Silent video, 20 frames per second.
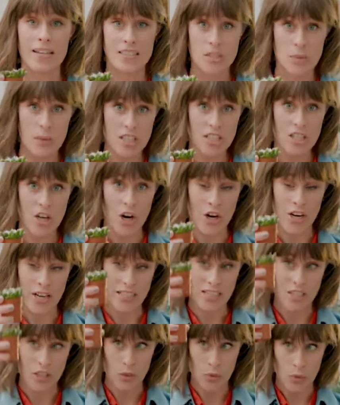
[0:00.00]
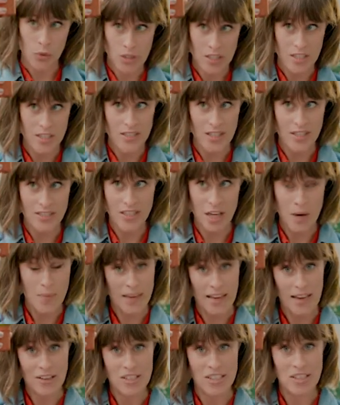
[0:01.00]
and switch it on until the water starts
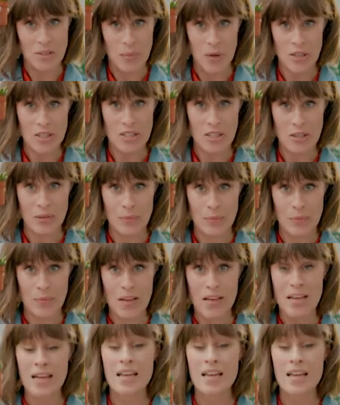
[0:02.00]
coming out of the bottom.